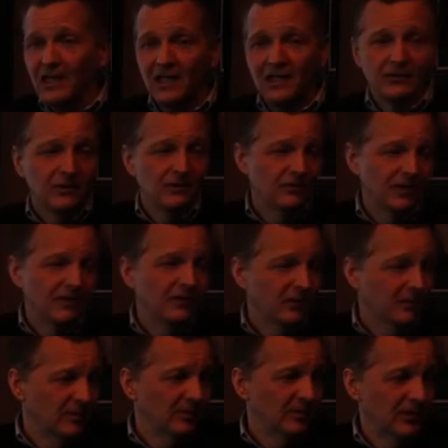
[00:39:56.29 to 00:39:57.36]
if
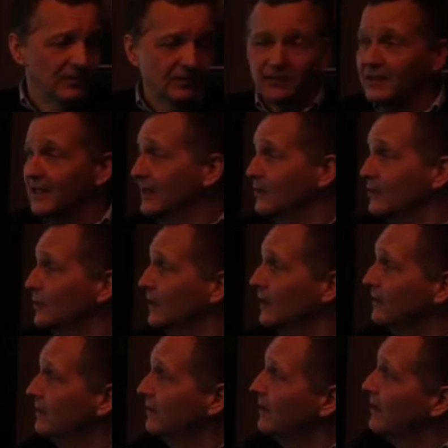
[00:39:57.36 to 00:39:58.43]
you've been funded or not as
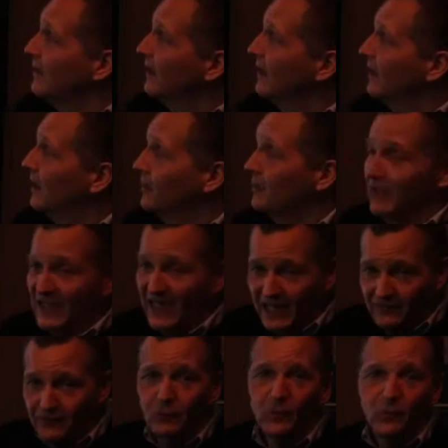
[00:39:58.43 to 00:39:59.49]
well. But
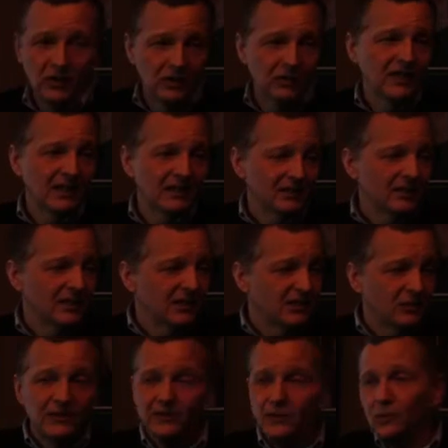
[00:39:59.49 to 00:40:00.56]
everyone will get.
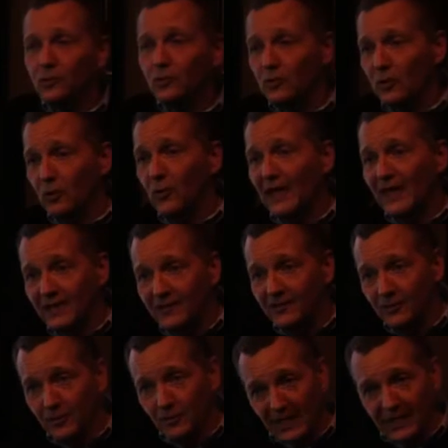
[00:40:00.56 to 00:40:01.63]
So if you are waiting
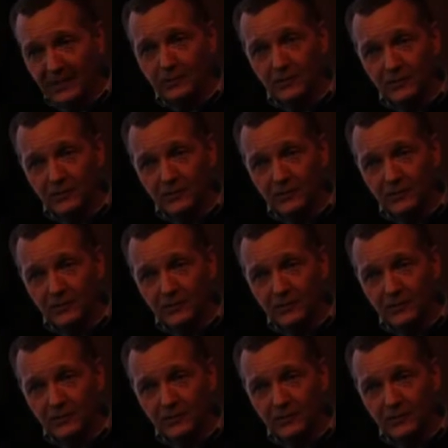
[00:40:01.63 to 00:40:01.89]
for a mail